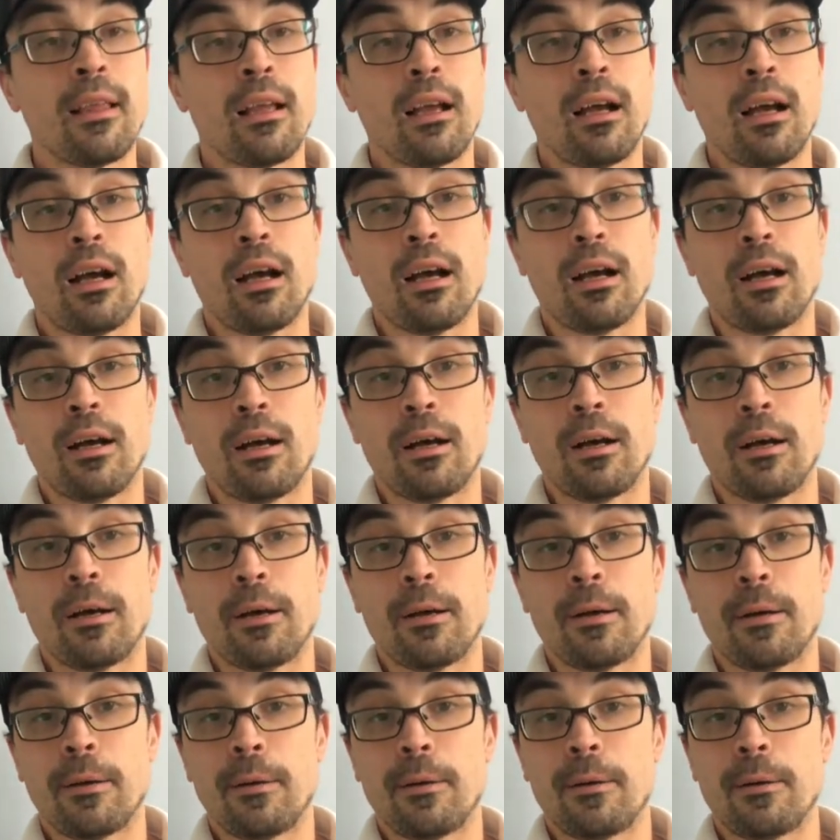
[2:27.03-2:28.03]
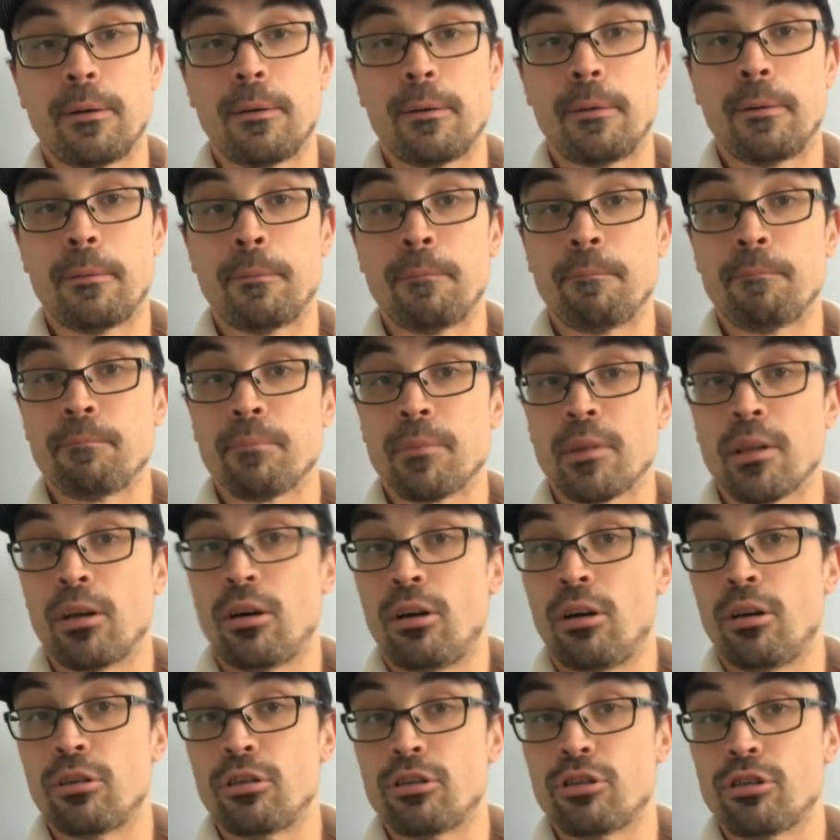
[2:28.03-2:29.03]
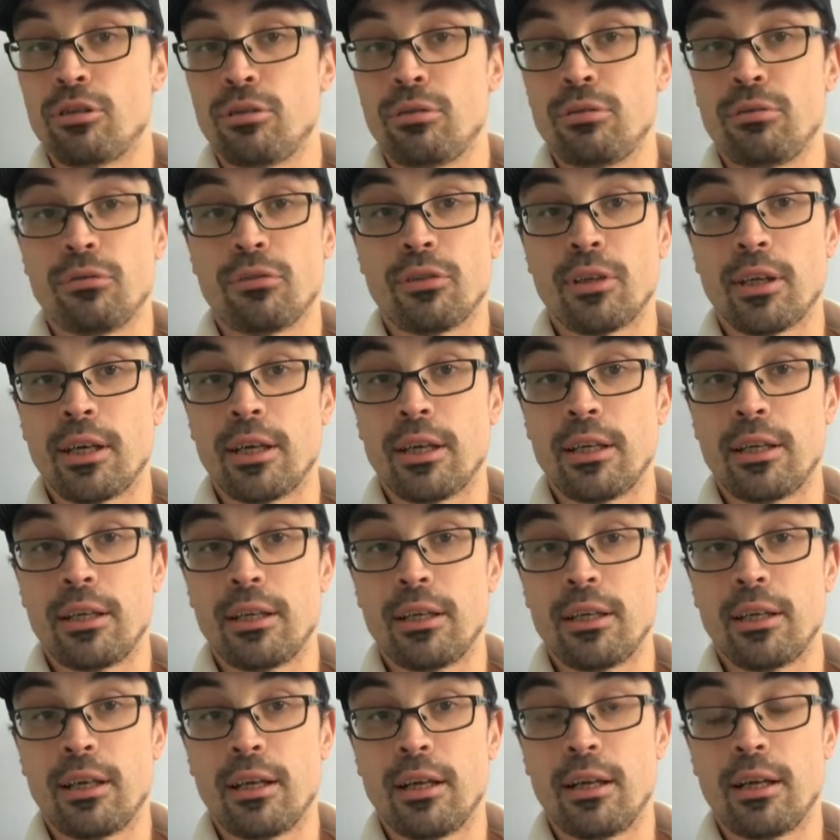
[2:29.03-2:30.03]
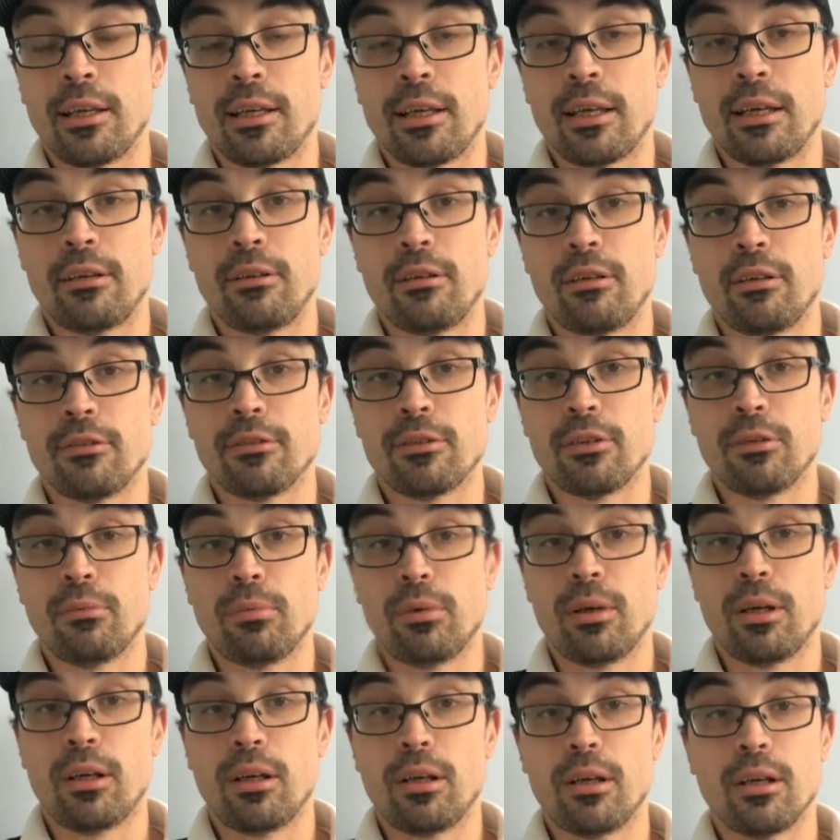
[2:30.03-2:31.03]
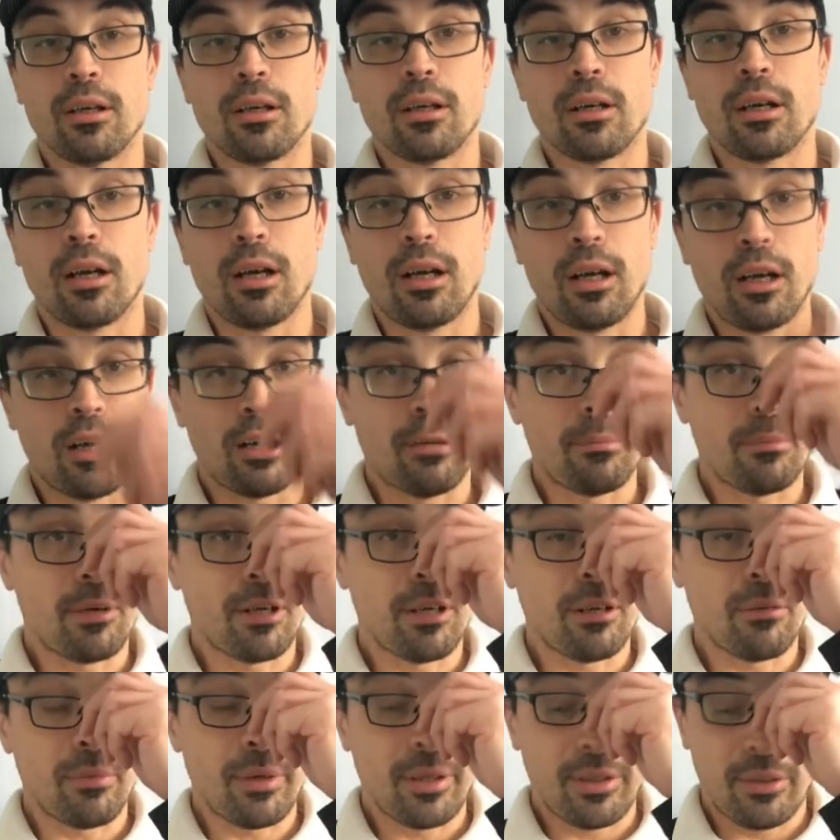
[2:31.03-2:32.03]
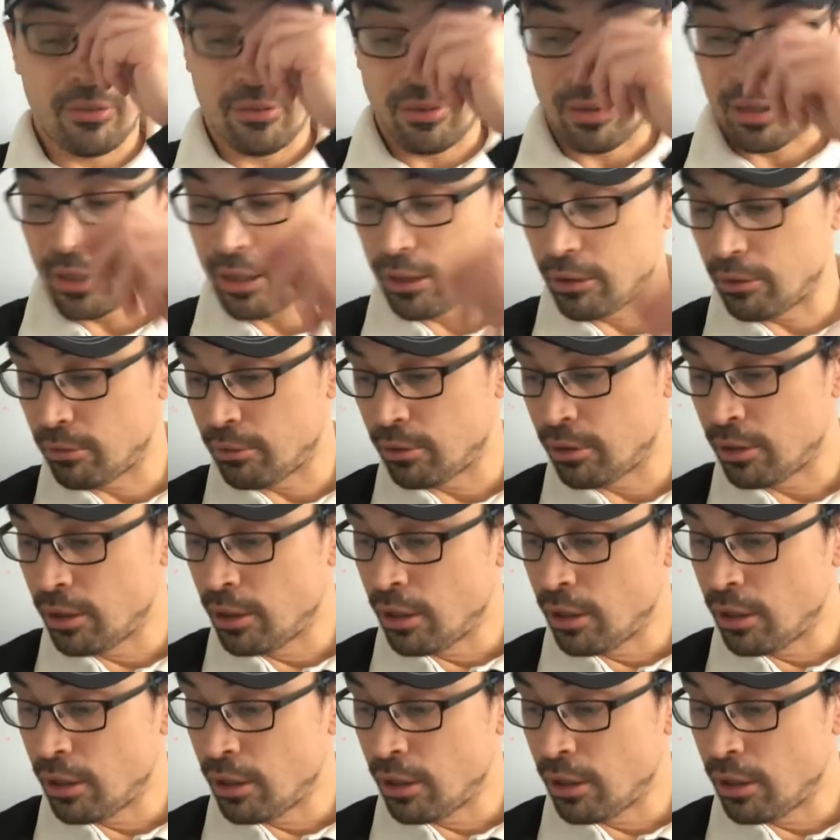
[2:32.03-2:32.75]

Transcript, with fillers: Uh, on Tuesday, again after work, um, I went out.